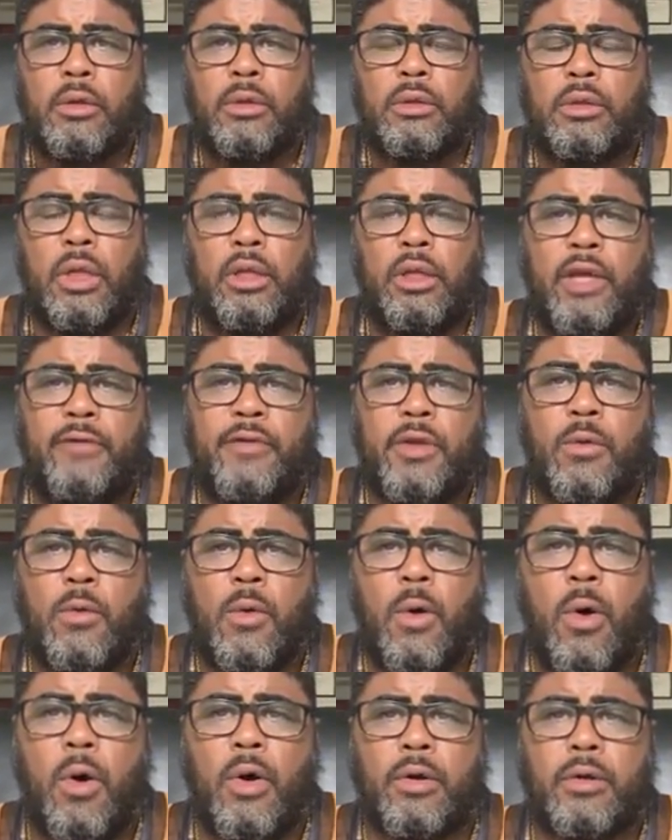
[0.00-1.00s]
the living
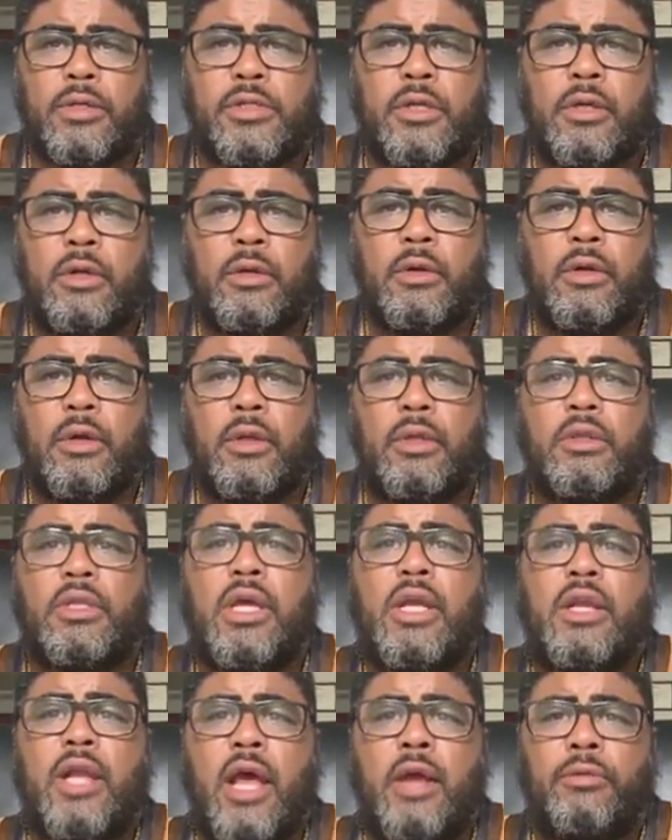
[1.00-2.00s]
waters,
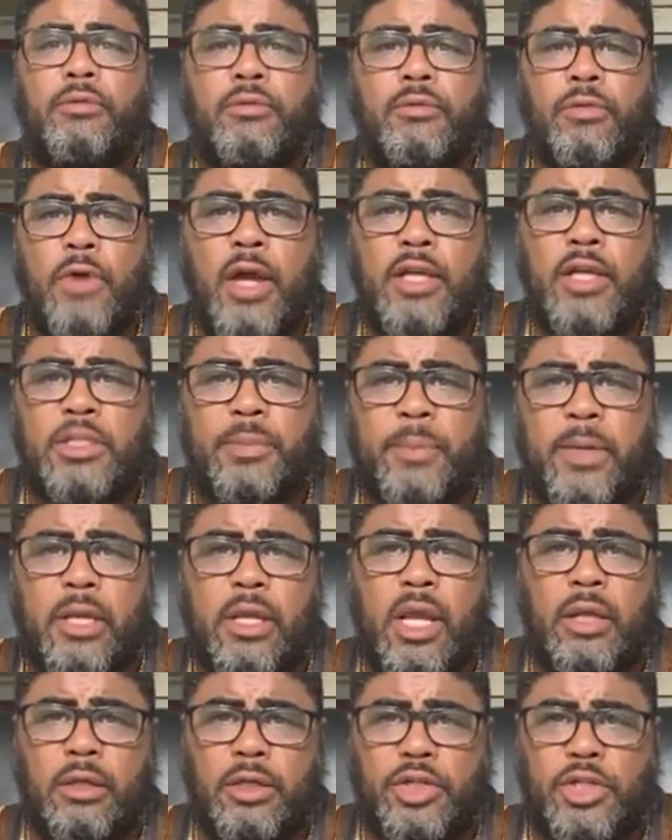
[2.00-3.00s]
then that rust
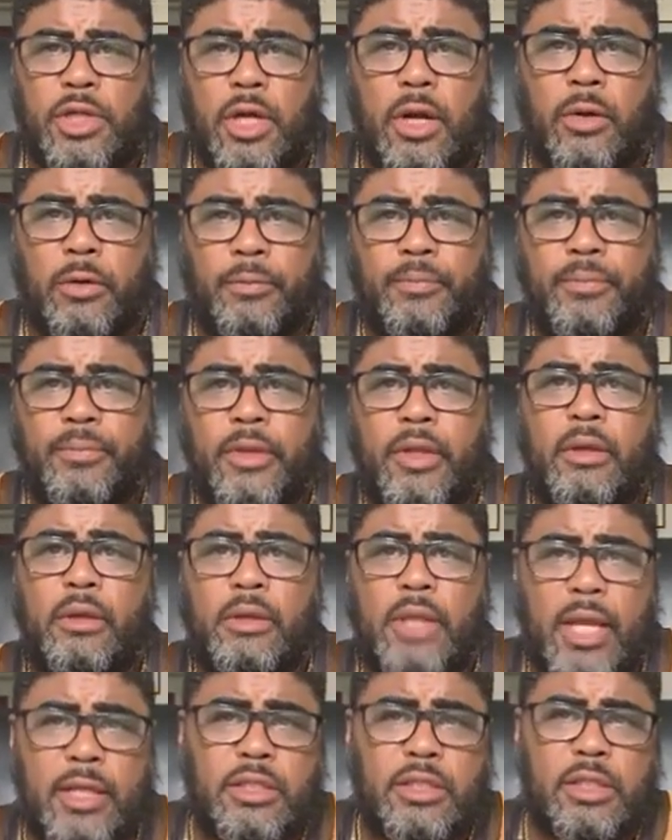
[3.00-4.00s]
begin to show.
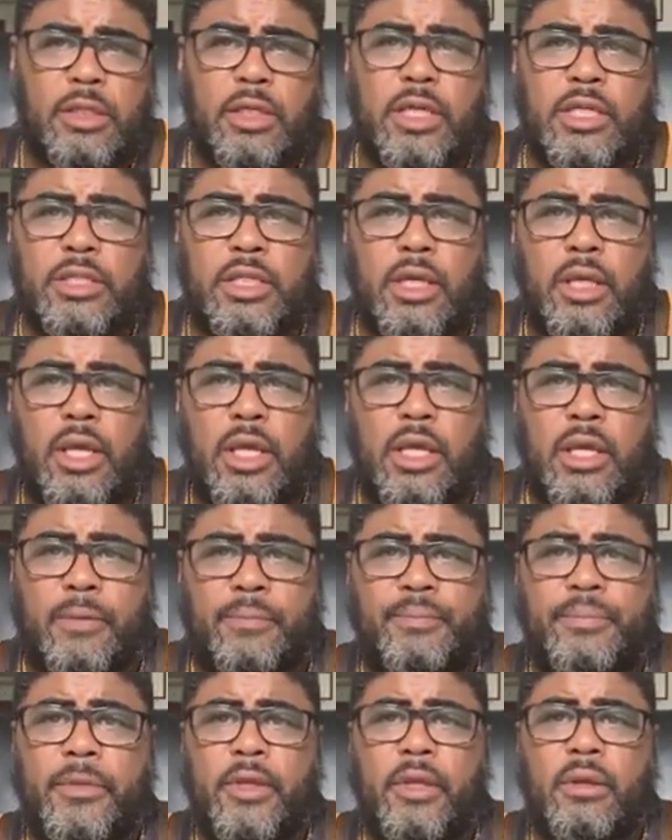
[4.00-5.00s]
That's sleazy
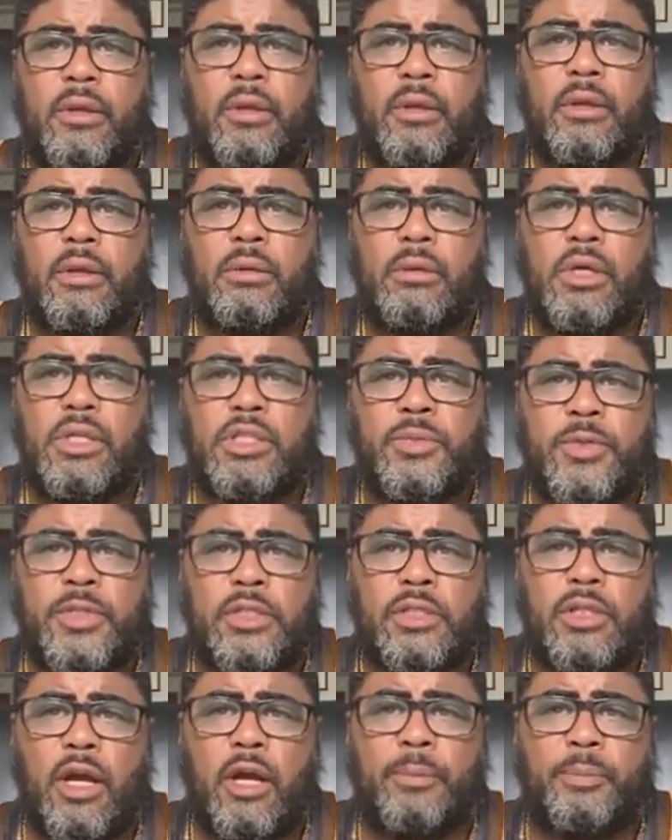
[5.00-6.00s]
E. Once we
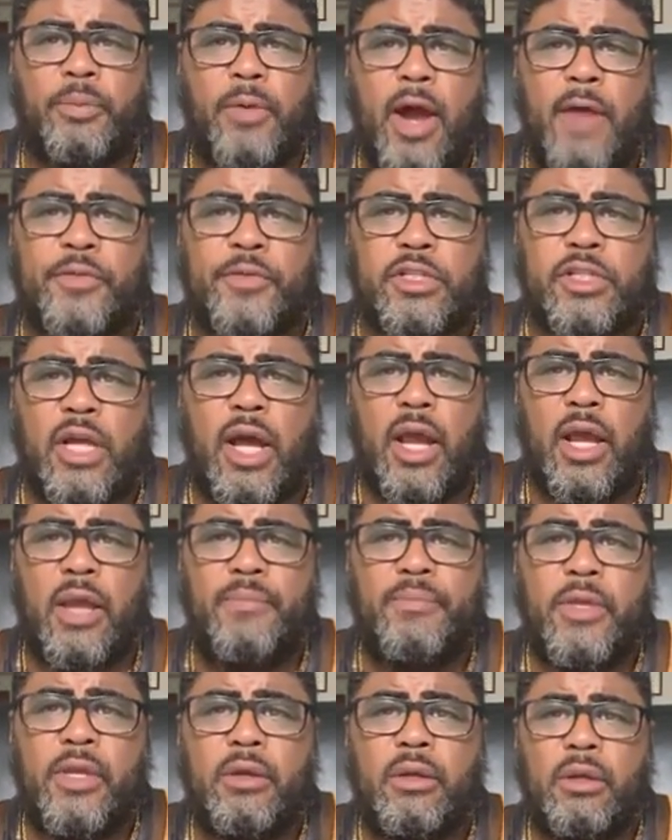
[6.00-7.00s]
start
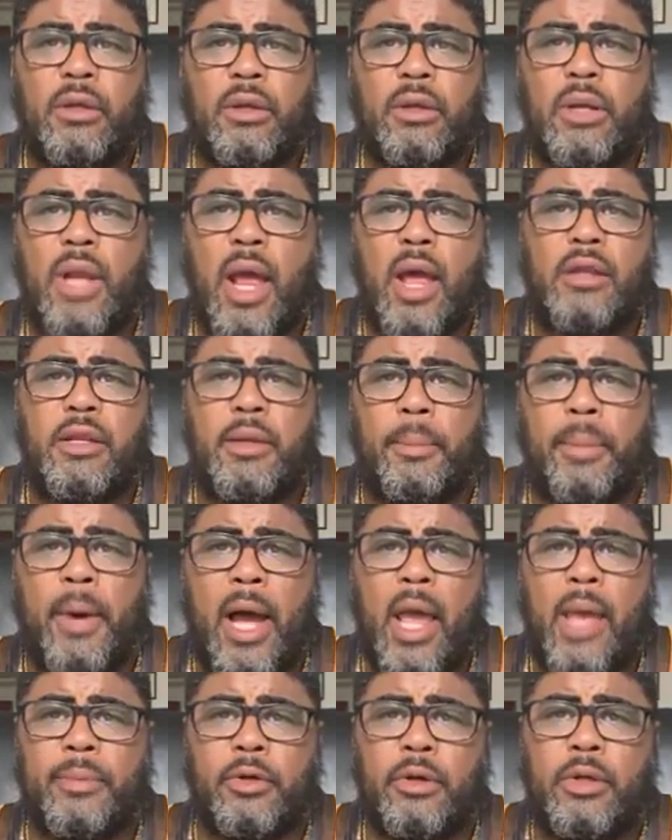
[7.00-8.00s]
prophesying, now in the
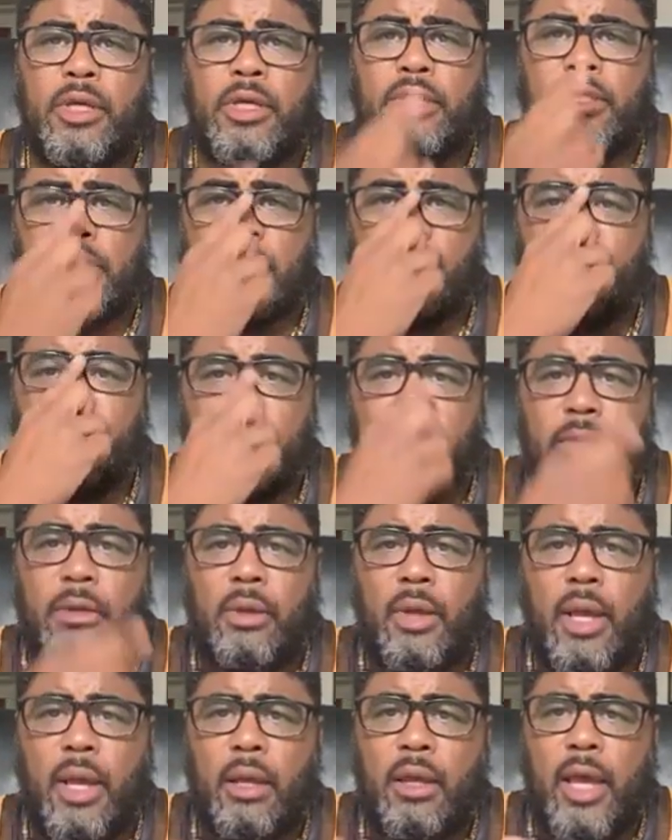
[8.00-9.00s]
Bible is
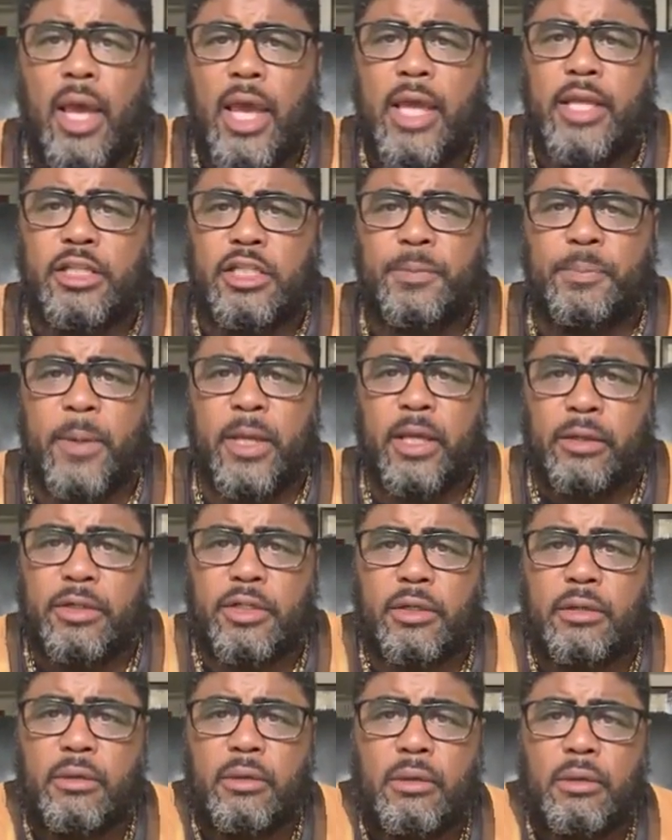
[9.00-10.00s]
hate
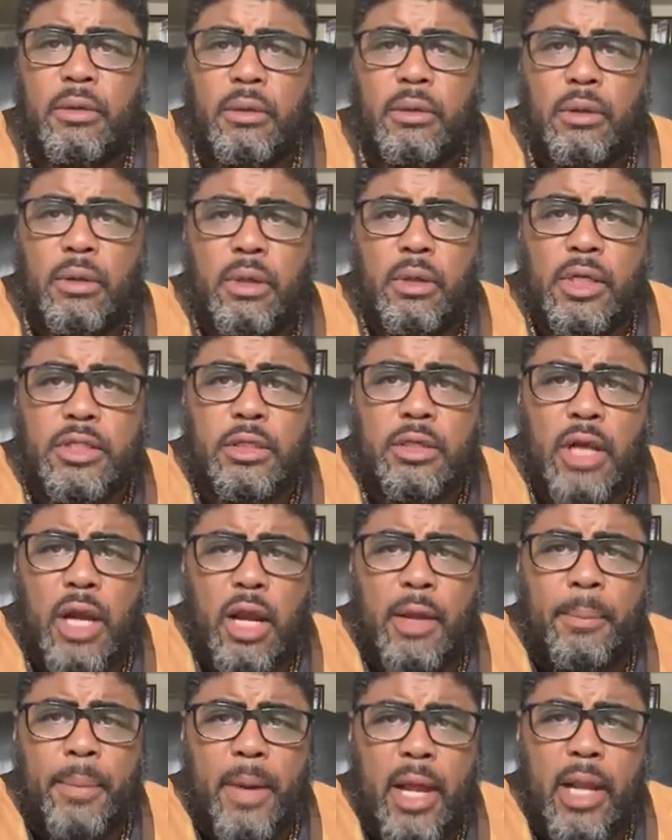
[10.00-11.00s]
speech. It's
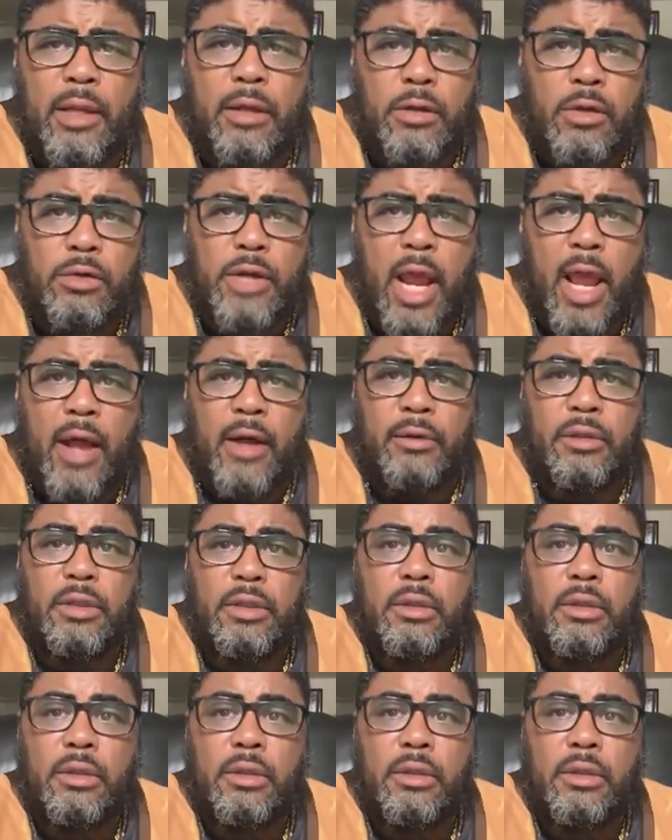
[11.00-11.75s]
diabolical now.